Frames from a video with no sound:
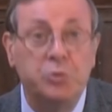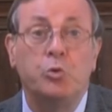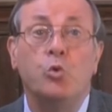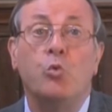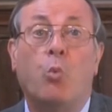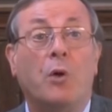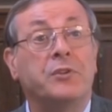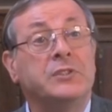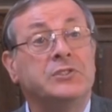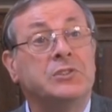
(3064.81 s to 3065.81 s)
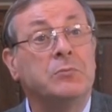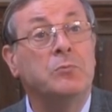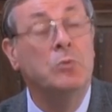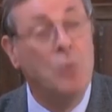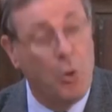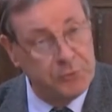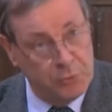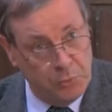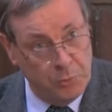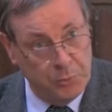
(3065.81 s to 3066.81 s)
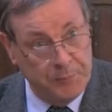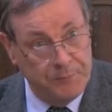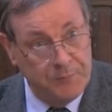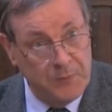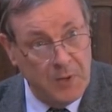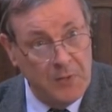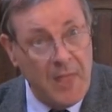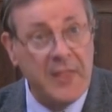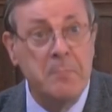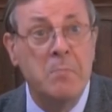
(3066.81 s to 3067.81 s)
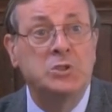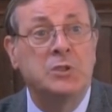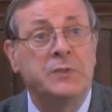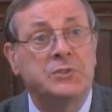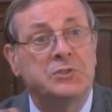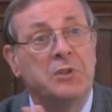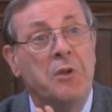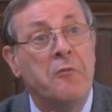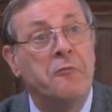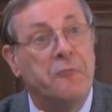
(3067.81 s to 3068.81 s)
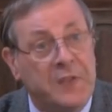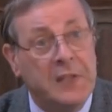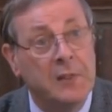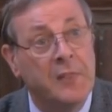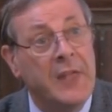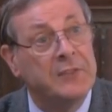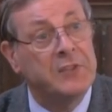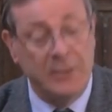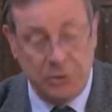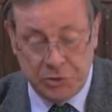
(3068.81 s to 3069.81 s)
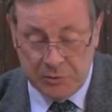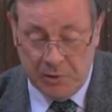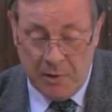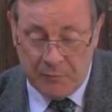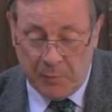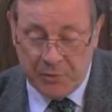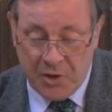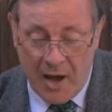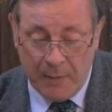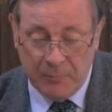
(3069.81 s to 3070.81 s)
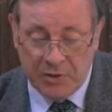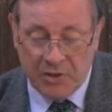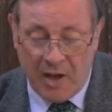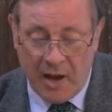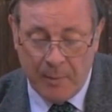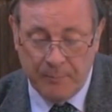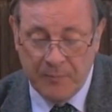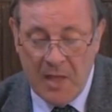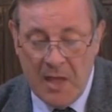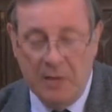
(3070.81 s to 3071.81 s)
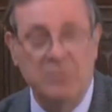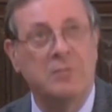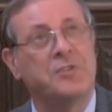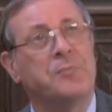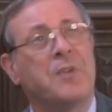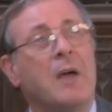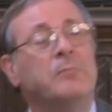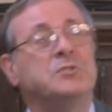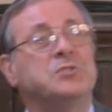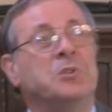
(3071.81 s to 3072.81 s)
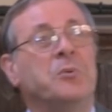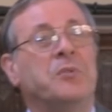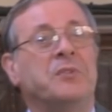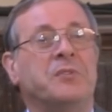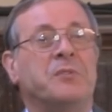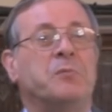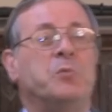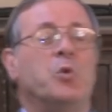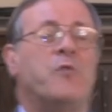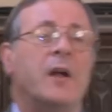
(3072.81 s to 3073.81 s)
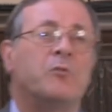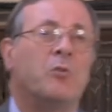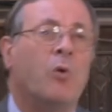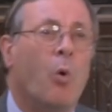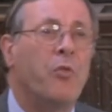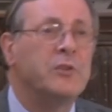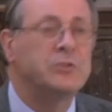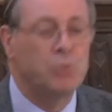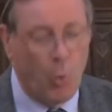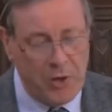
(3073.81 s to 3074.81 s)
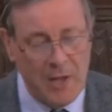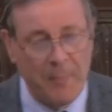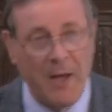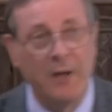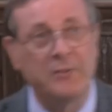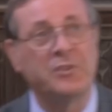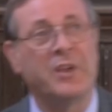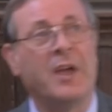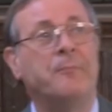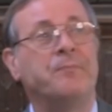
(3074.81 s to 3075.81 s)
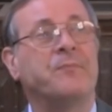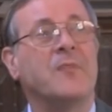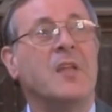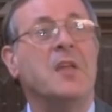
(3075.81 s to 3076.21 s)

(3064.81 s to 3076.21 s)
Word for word: to do what is not good? And I think most of us feel that tension from time to time. Sometimes you know, you'll find authors talking about um,